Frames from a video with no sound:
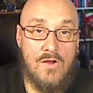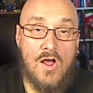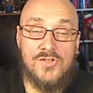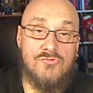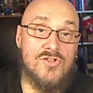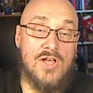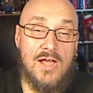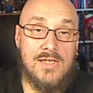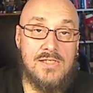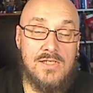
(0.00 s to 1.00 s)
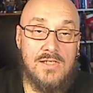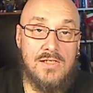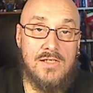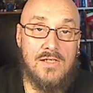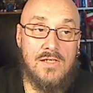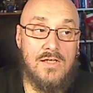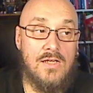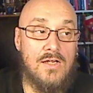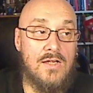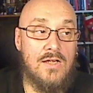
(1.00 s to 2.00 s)
ostracize,
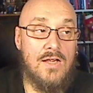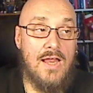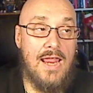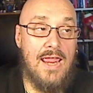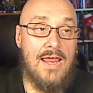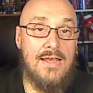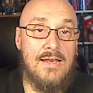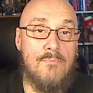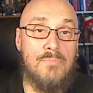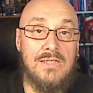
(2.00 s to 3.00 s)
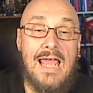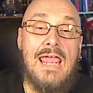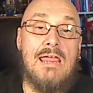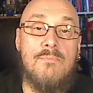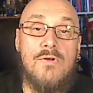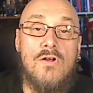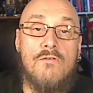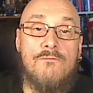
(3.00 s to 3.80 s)
and blame